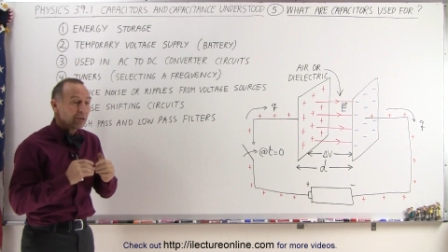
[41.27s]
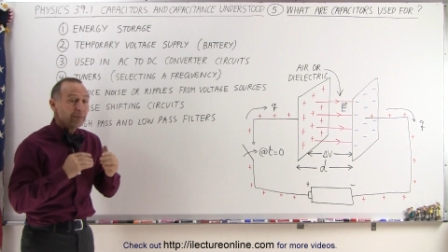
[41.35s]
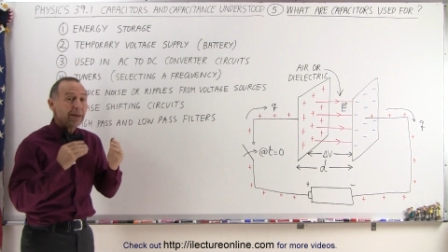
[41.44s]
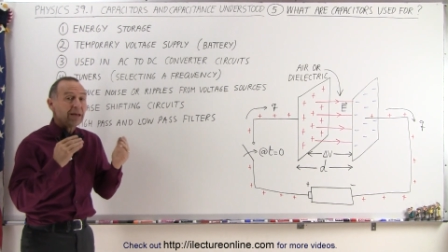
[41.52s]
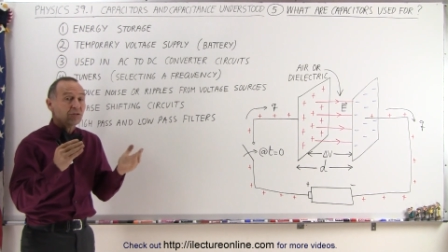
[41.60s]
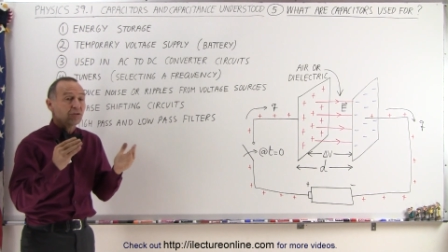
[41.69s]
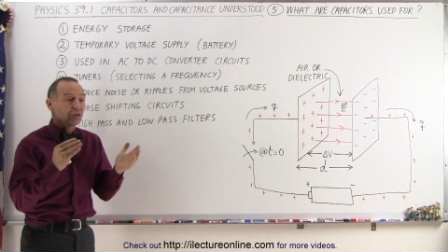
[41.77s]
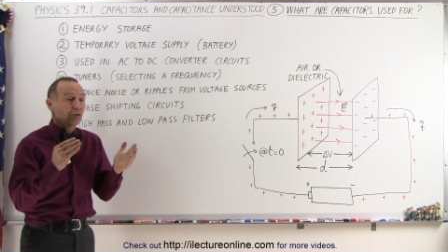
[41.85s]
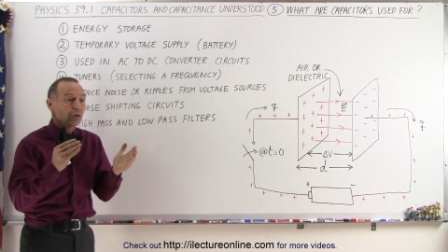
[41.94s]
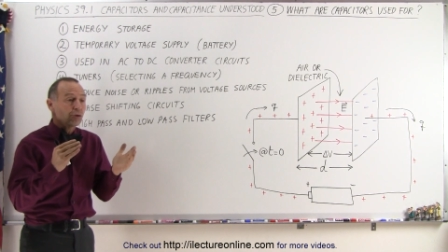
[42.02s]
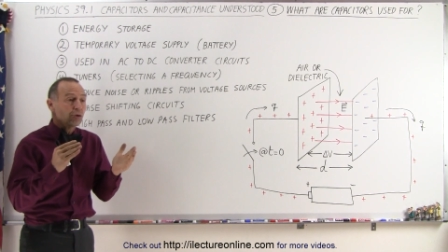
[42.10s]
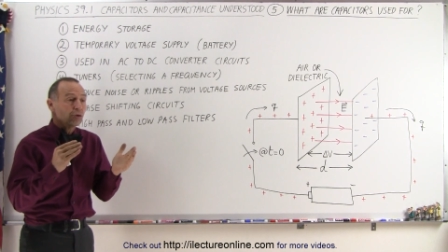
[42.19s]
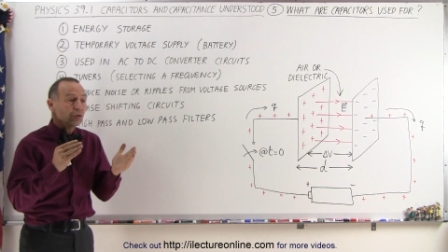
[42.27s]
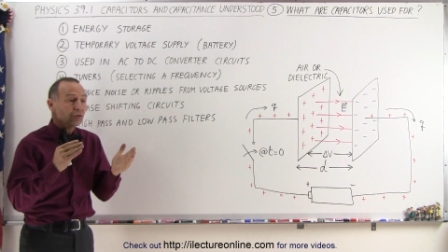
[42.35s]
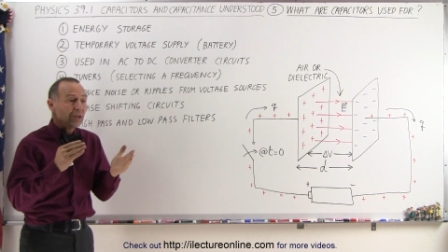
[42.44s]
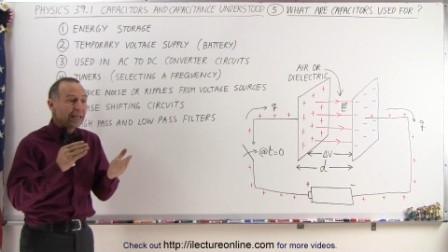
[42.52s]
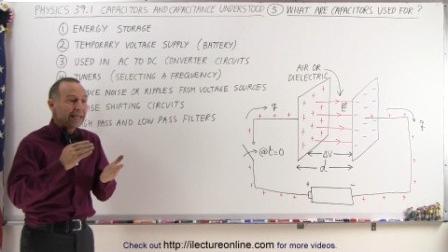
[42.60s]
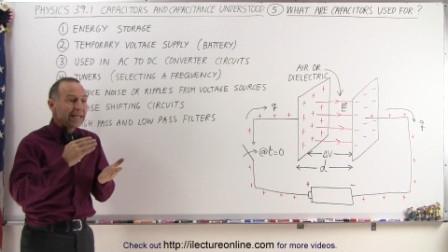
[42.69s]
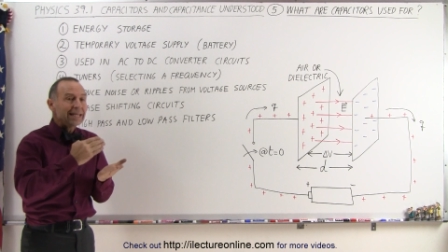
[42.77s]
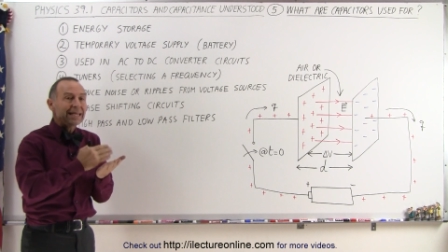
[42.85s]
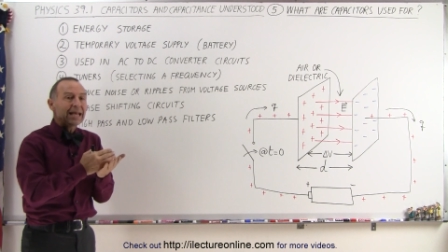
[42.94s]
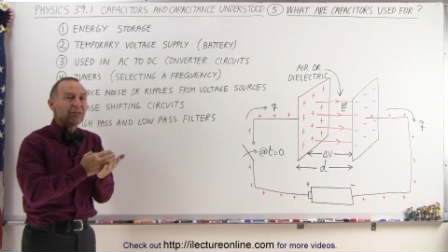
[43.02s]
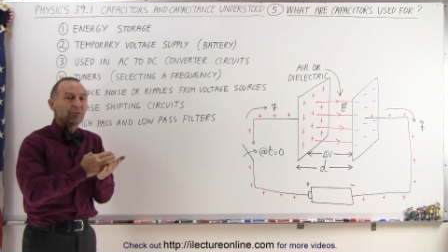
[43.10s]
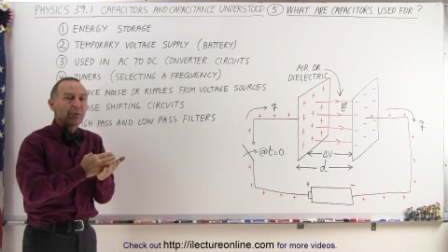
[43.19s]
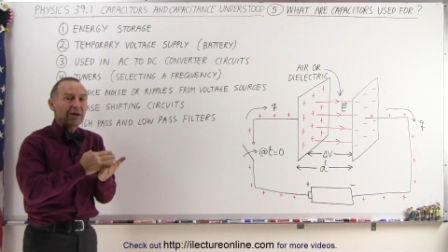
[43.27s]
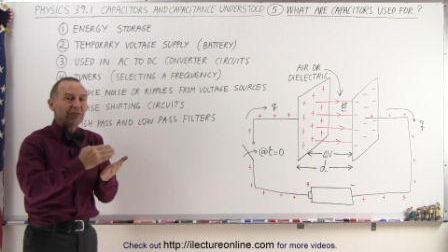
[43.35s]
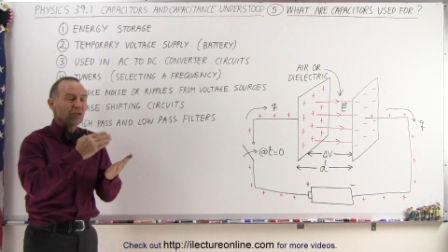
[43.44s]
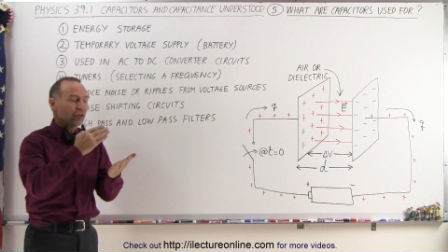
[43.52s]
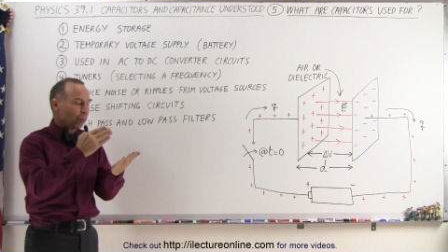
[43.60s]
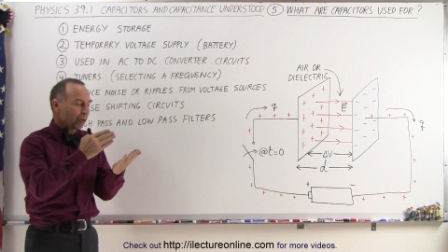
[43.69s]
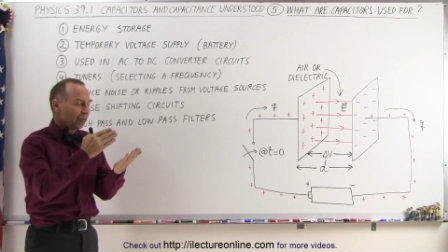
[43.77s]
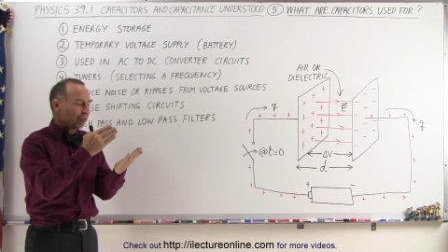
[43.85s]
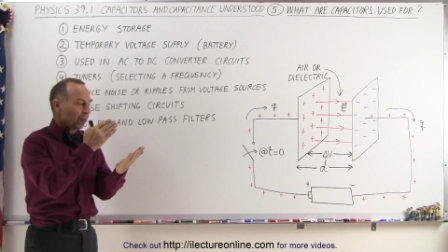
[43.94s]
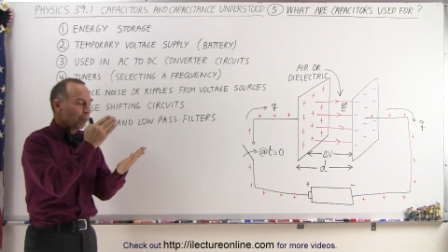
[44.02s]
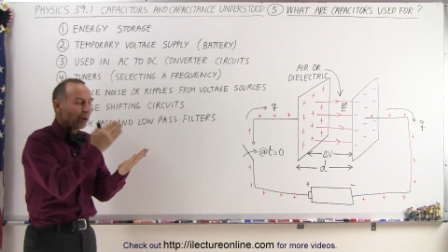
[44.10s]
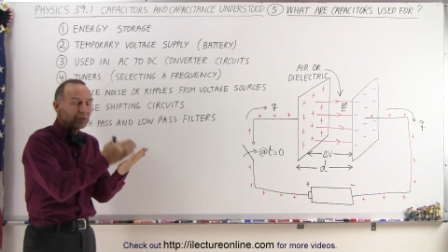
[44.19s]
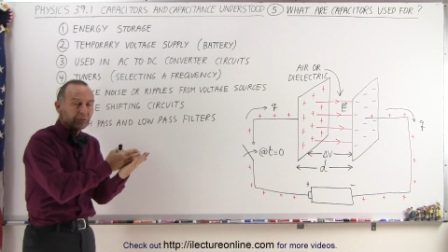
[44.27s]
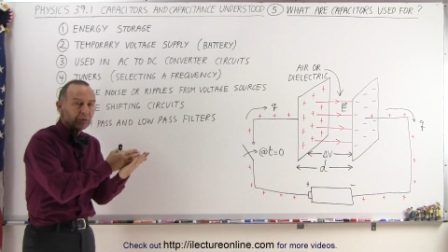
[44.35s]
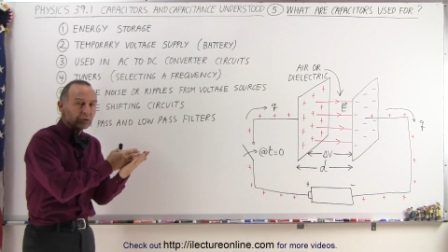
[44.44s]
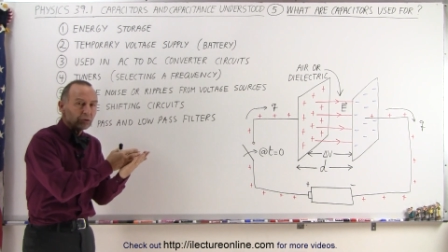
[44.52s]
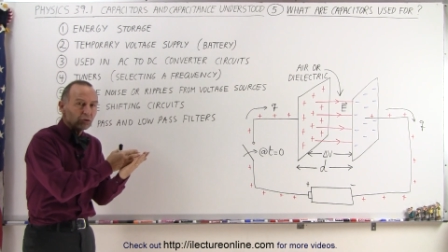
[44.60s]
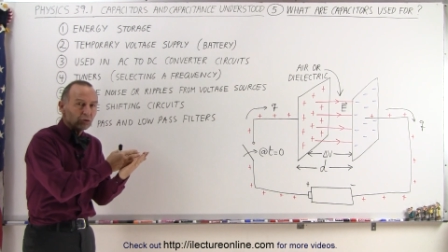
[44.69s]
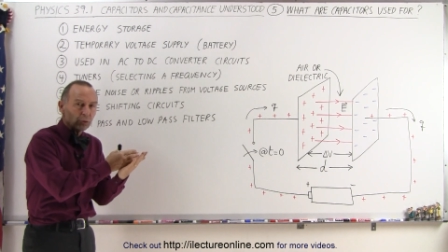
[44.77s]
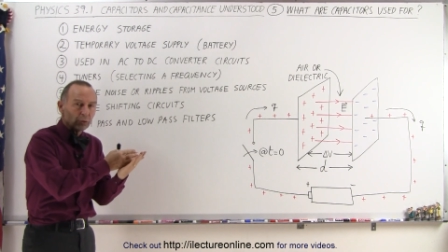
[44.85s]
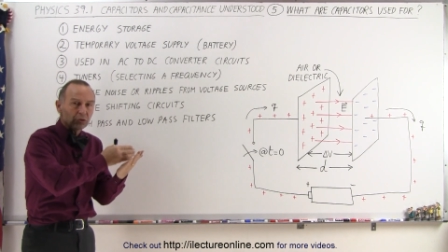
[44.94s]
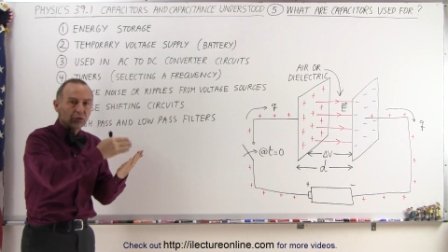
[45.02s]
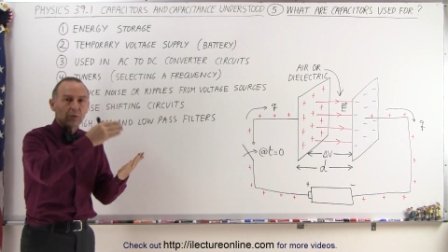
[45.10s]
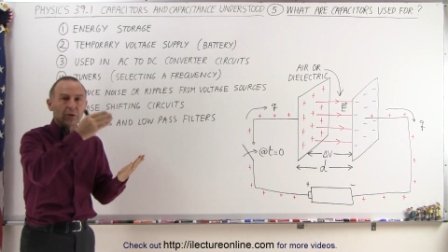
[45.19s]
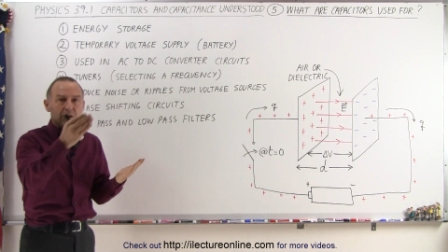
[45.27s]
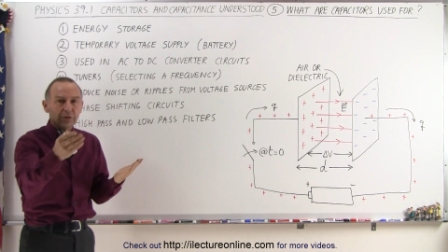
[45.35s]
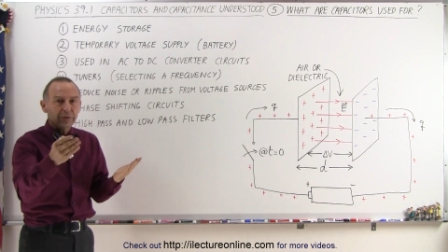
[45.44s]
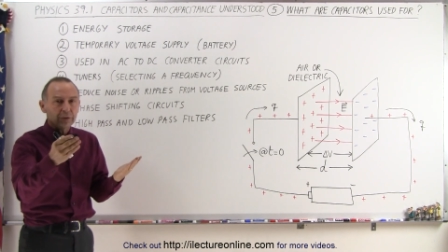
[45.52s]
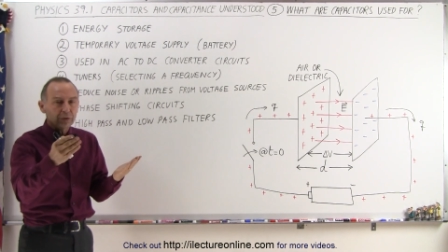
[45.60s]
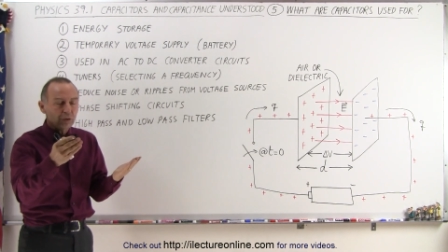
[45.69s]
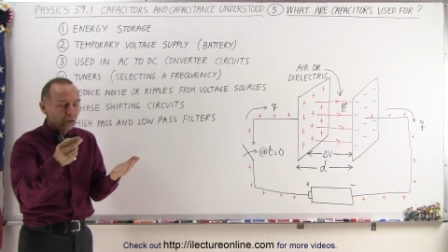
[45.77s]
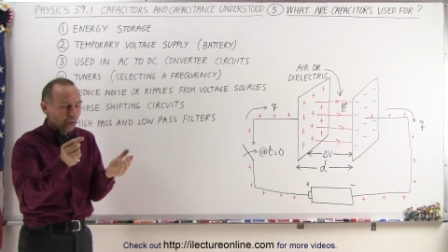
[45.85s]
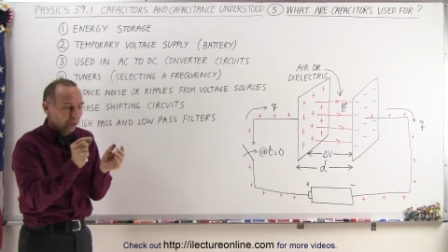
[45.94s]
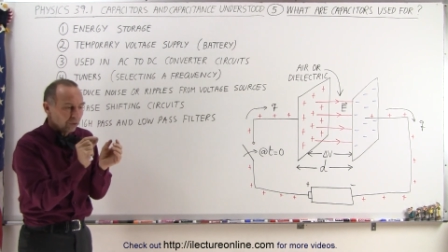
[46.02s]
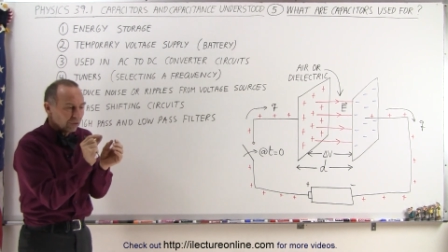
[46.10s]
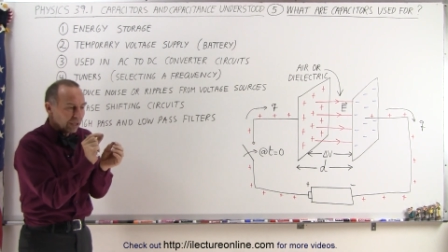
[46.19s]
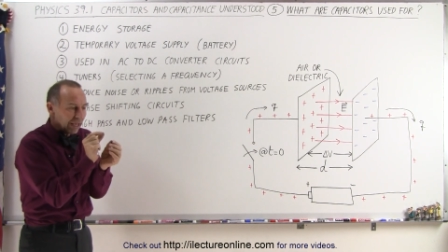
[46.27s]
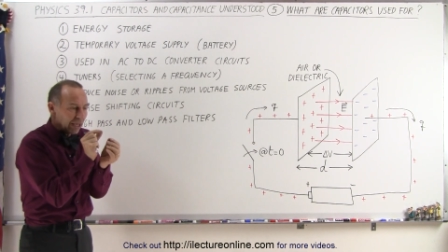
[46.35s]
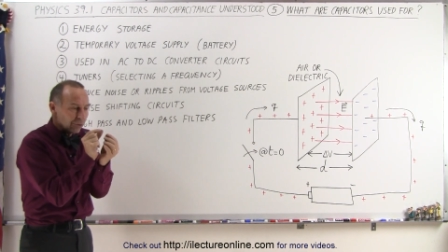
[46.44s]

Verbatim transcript: Capacitors are used in case we have to switch from one voltage source to another voltage source,